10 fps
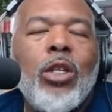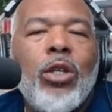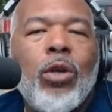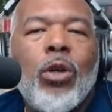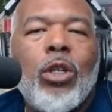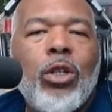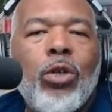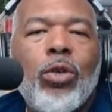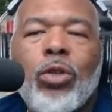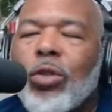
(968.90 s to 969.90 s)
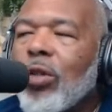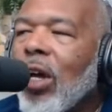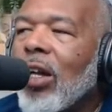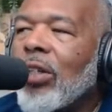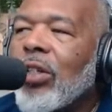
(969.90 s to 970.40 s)
You do
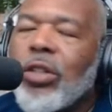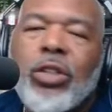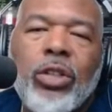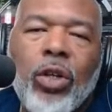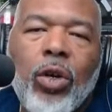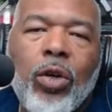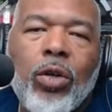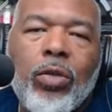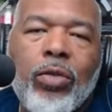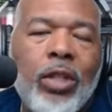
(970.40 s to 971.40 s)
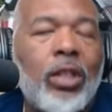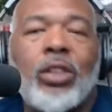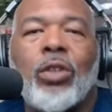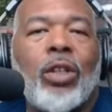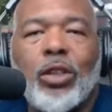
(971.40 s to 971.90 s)
not deserve this.
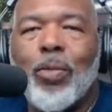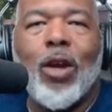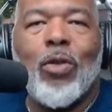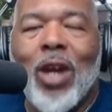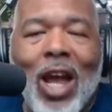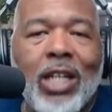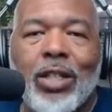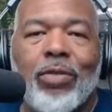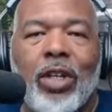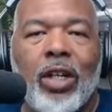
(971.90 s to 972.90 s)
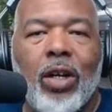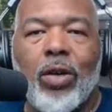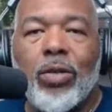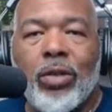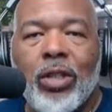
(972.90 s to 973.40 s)
So this is my reaction
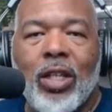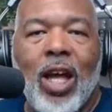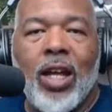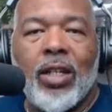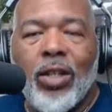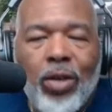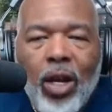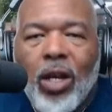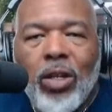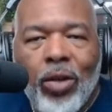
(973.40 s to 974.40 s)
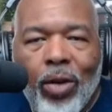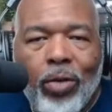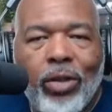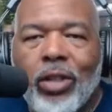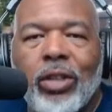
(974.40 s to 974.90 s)
video to that. You
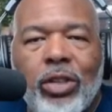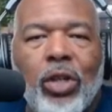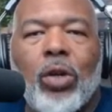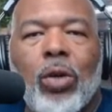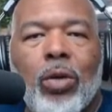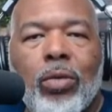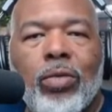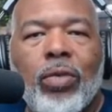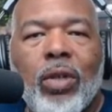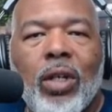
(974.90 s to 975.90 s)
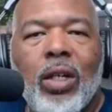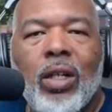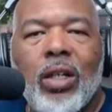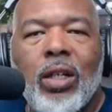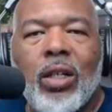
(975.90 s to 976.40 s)
don't deserve
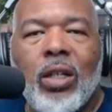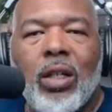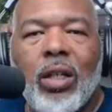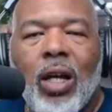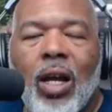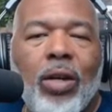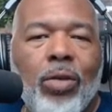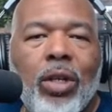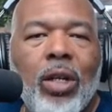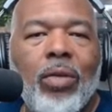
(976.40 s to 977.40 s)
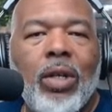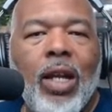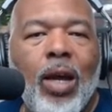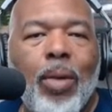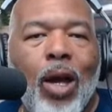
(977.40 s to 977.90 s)
I don't give a
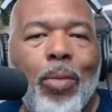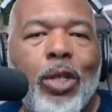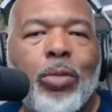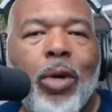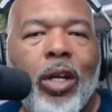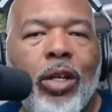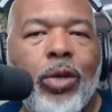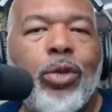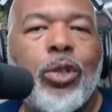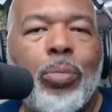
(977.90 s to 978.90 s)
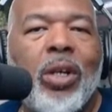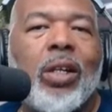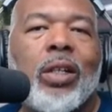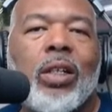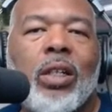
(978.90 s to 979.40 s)
damn how much money you
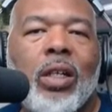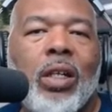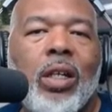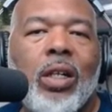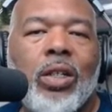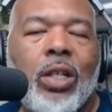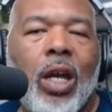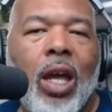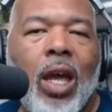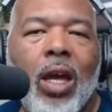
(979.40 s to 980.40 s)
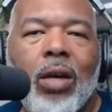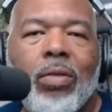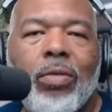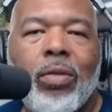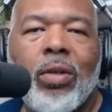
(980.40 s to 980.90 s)
spent to have
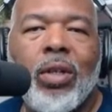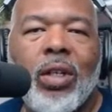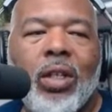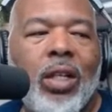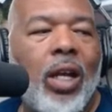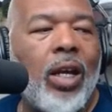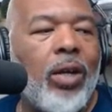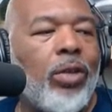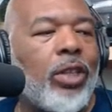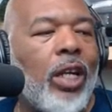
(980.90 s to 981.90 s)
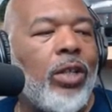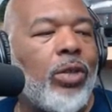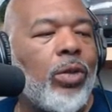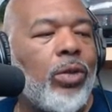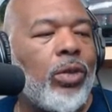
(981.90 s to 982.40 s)
the Hell's
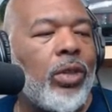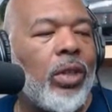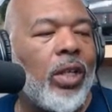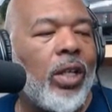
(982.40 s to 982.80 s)
Angels